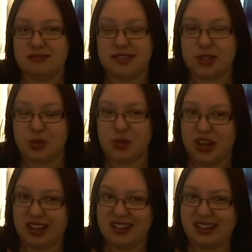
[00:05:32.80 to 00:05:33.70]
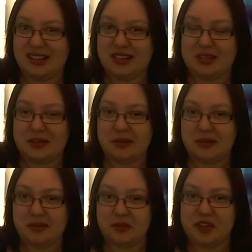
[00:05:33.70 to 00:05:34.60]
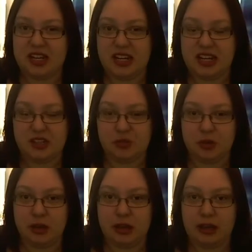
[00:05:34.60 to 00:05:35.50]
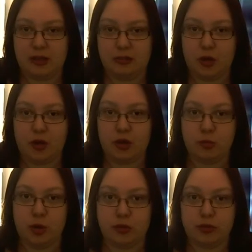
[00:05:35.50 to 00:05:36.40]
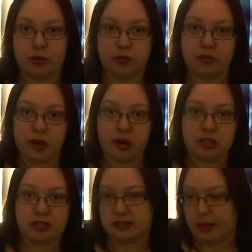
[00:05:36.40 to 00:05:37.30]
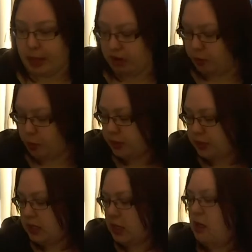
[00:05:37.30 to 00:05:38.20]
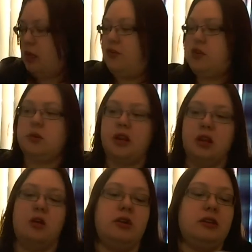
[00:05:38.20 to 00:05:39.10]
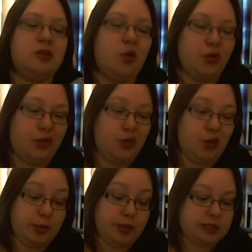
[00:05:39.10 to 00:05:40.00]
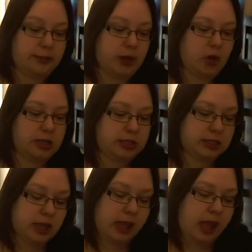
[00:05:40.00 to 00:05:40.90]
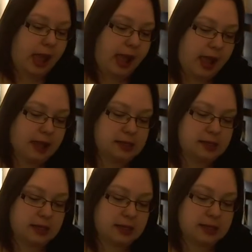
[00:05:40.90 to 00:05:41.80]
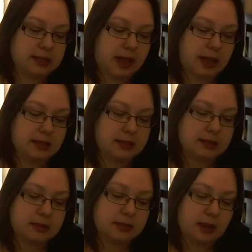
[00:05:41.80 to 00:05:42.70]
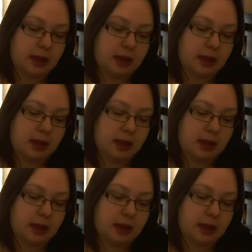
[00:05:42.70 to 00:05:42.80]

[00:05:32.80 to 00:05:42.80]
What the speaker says: shorter to fit into a volume of various amount of books. The first one I got is called The Human Spirit, and it contains